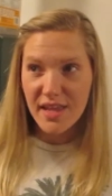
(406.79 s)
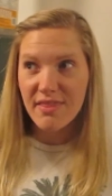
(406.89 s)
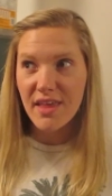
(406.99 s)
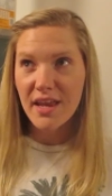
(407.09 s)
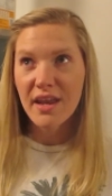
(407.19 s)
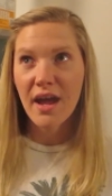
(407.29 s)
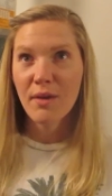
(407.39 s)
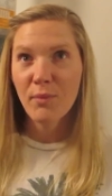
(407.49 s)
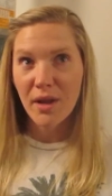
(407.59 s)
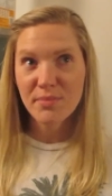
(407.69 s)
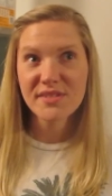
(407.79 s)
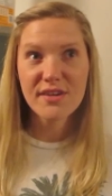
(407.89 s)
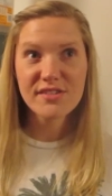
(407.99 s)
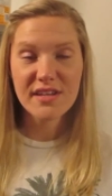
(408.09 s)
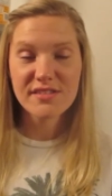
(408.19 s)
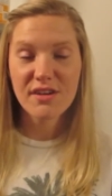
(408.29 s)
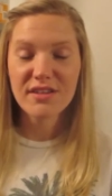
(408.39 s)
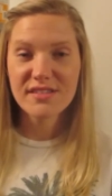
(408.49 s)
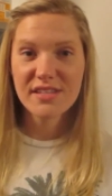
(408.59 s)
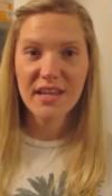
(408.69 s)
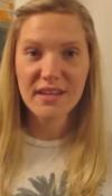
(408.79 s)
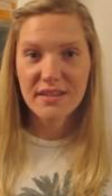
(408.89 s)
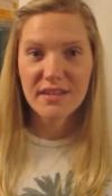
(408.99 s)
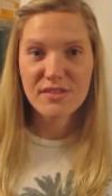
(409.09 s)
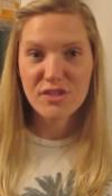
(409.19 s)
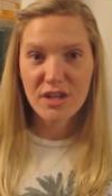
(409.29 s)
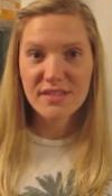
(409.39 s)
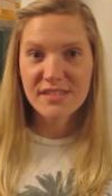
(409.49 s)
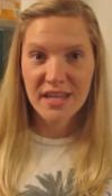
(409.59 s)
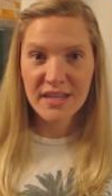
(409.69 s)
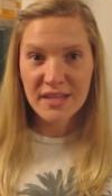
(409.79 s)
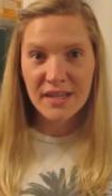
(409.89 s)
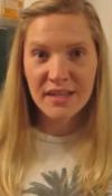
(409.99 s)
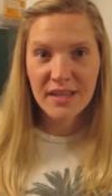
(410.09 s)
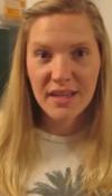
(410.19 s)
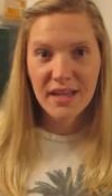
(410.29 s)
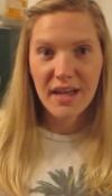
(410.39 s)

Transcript: and then I went upstairs and I started stand started sanding